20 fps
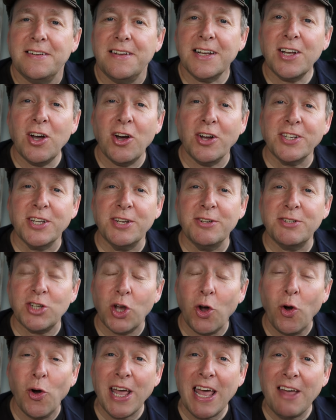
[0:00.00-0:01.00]
I got a new toy,
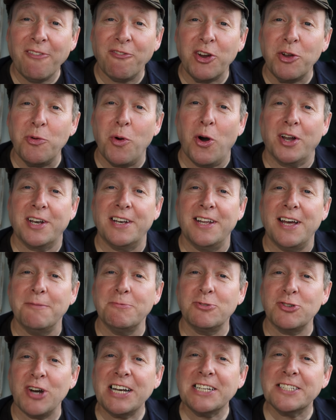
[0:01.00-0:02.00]
everyone. I'm
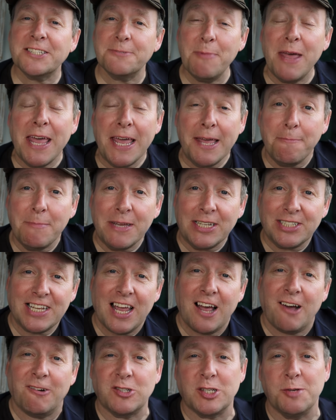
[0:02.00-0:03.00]
transmitting
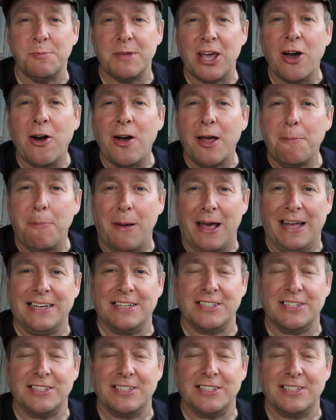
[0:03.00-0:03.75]
myself to my iPad,